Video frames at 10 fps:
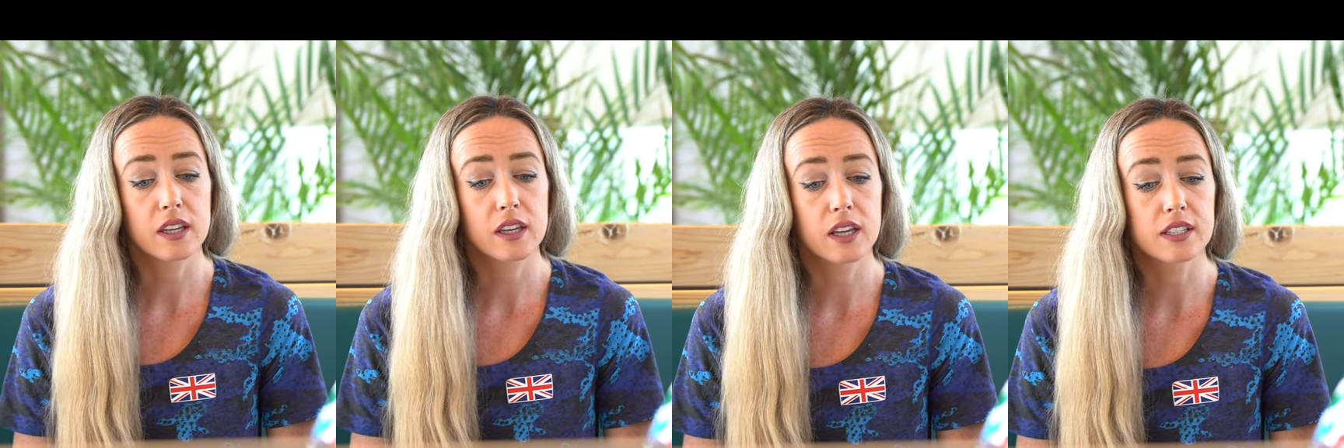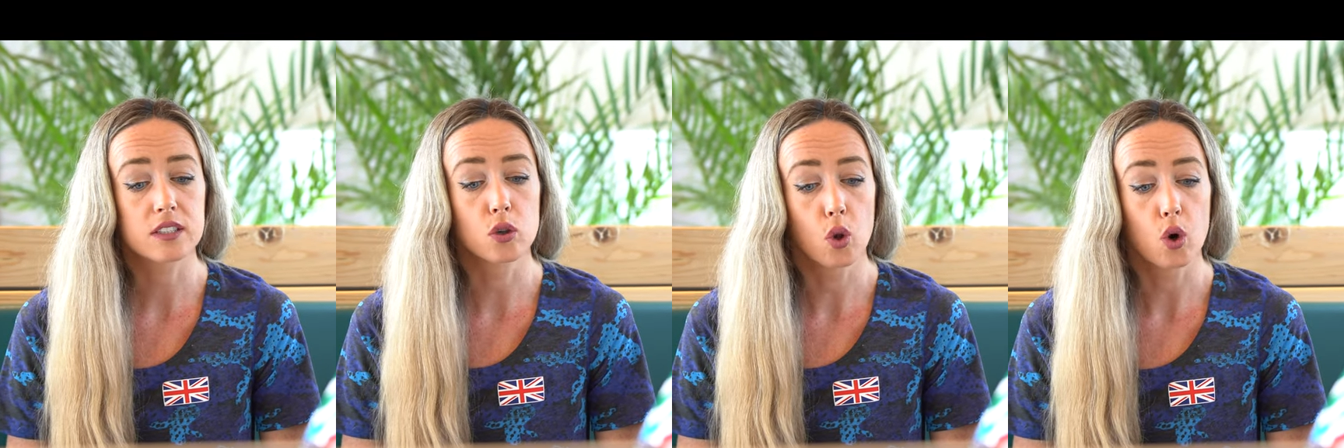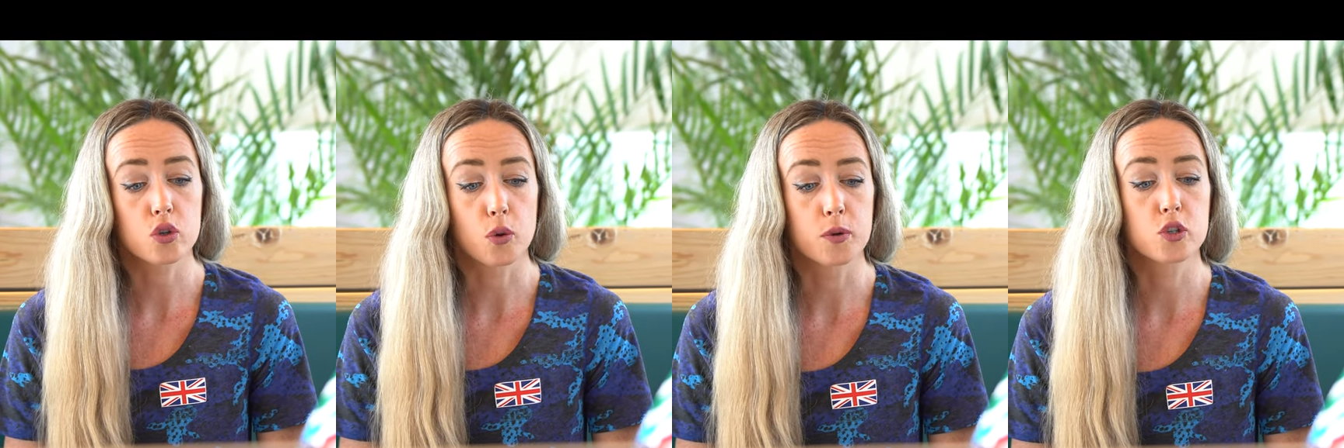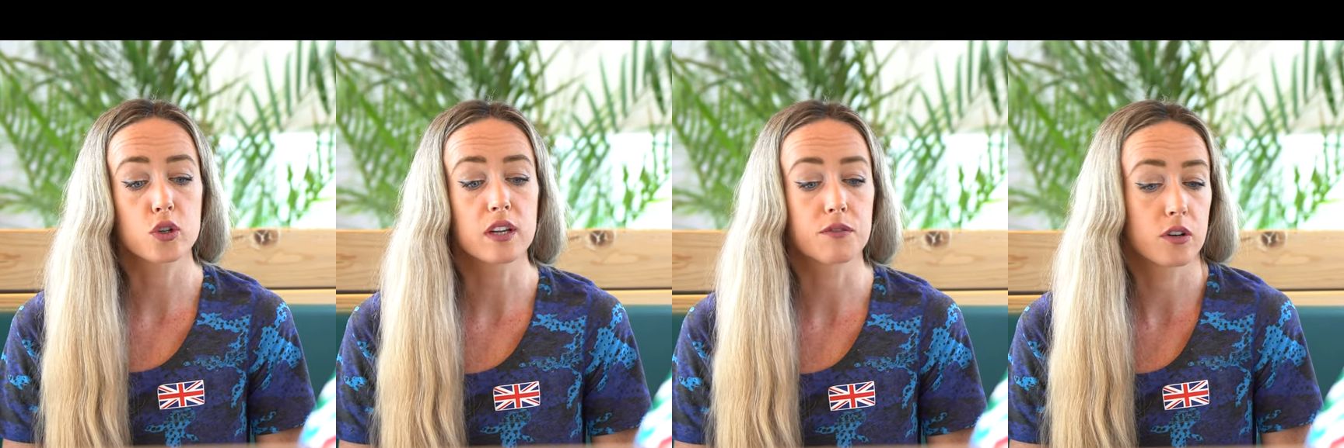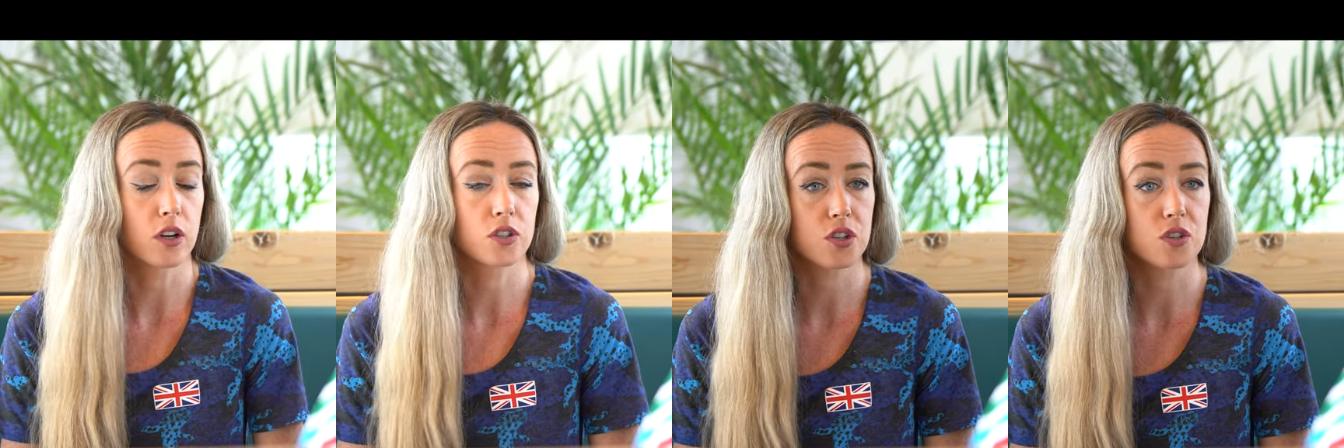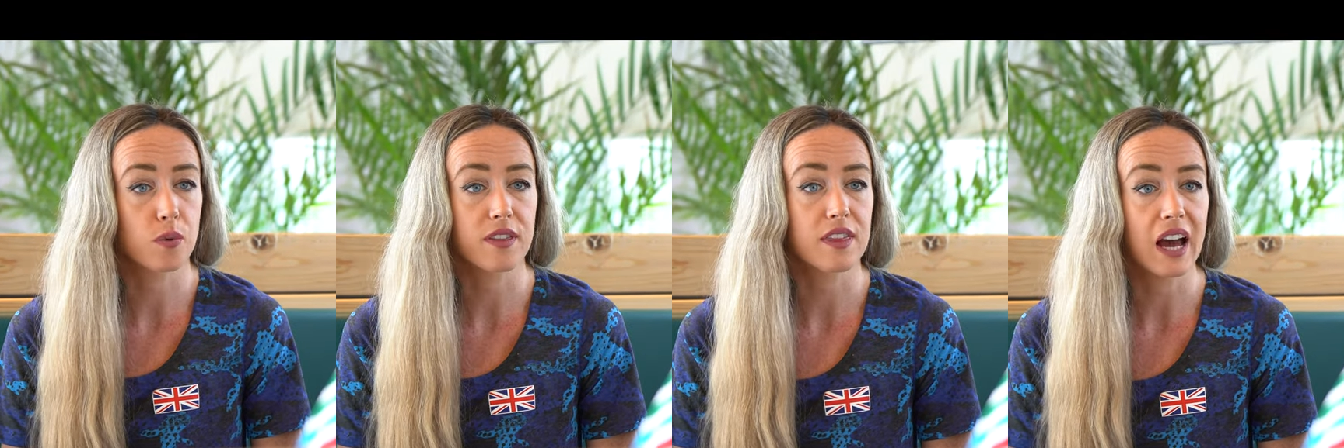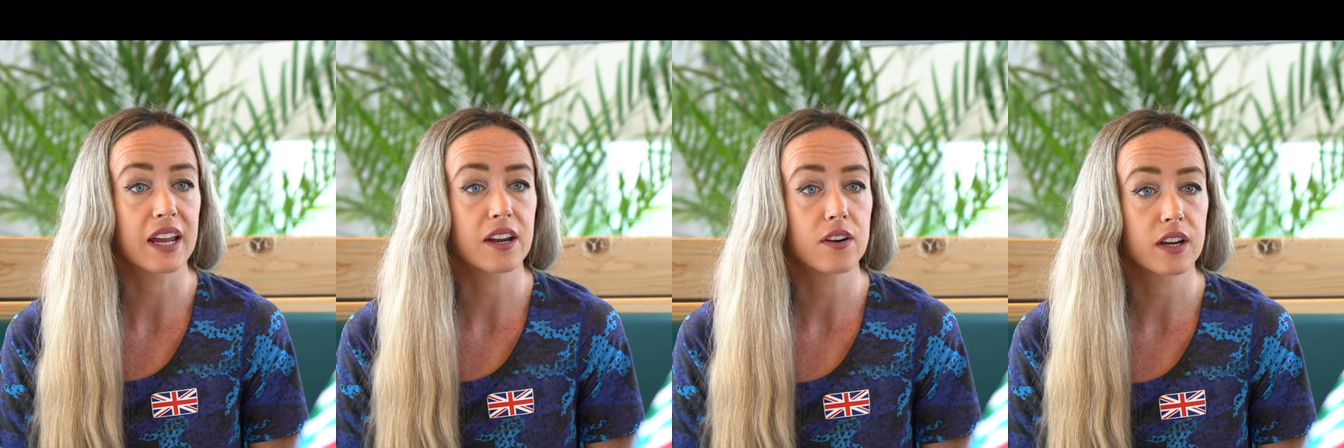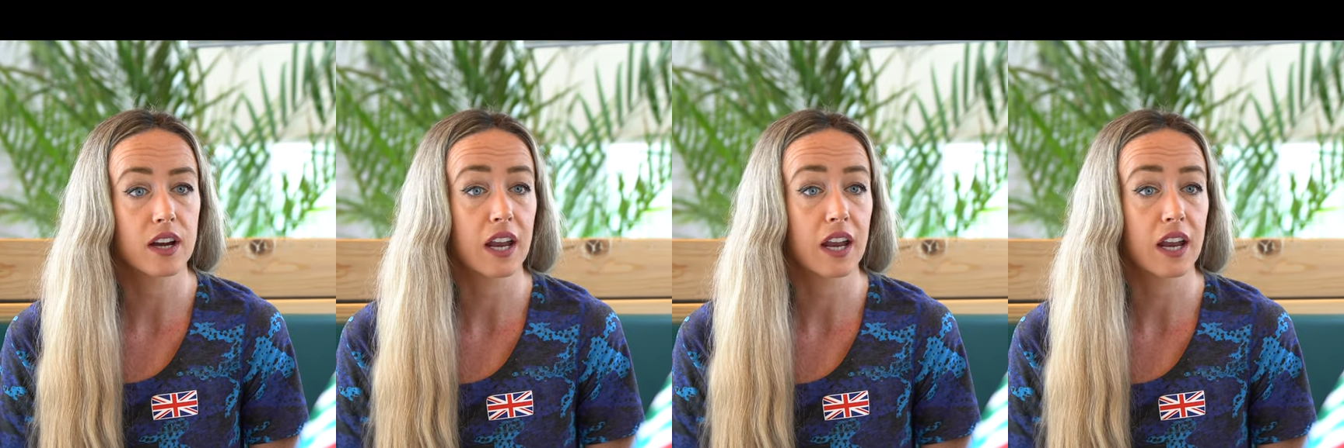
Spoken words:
it's a lost opportunity for youngsters within that area,